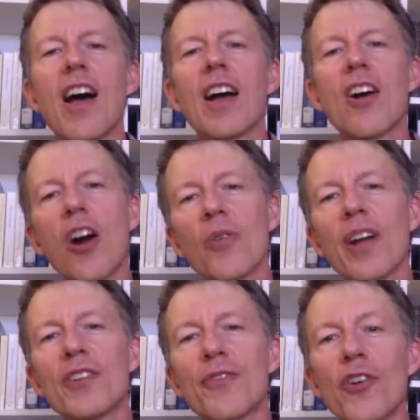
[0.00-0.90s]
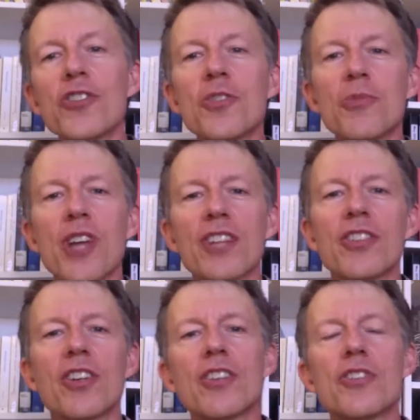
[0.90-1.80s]
Cartwright's first
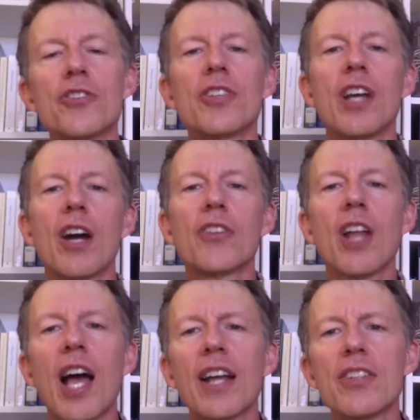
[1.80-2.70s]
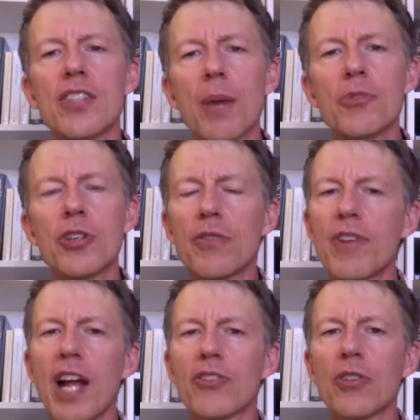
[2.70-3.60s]
objection concerned the underlying assumption of
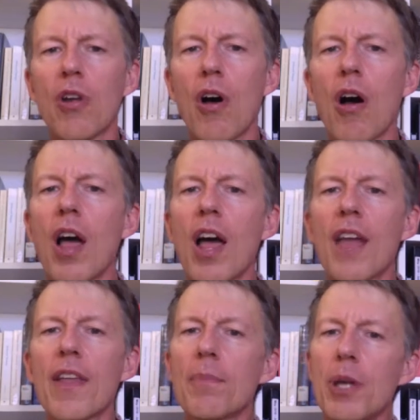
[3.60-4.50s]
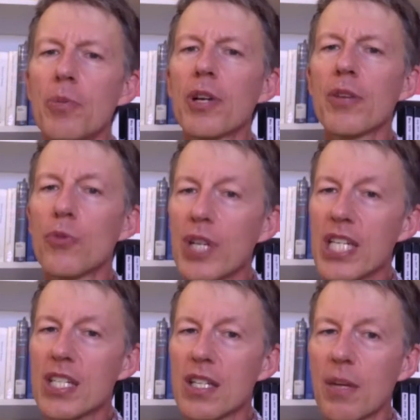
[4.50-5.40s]
natural law that people can
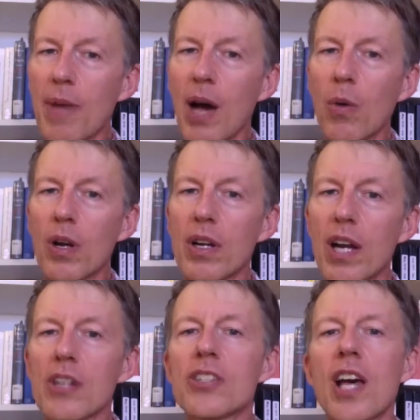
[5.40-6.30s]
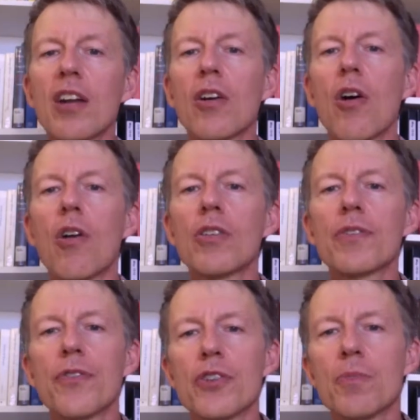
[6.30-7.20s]
reason about what Aristotle calls
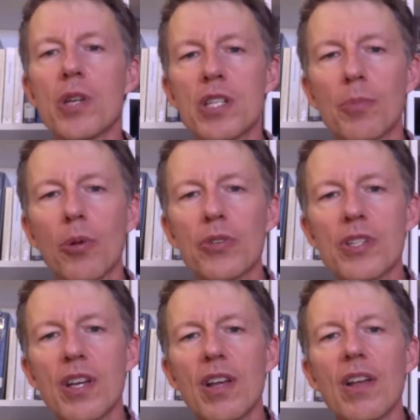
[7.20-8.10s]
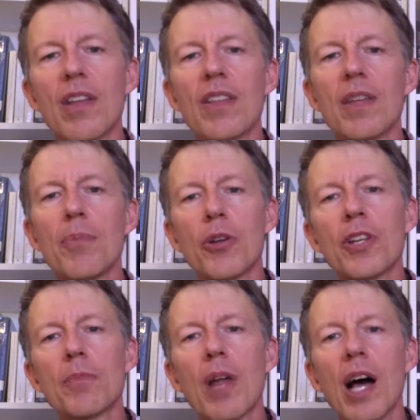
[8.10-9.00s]
first principles, the
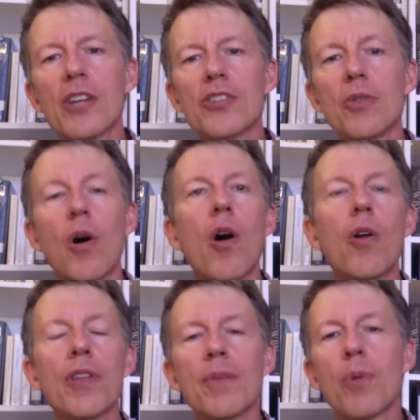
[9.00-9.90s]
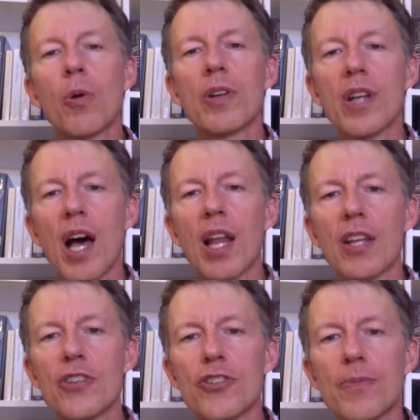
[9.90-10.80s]
building blocks to all the important
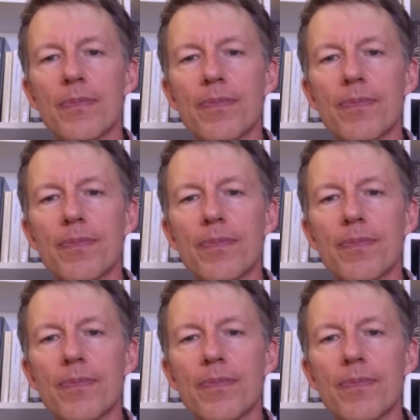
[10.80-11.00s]
knowledge.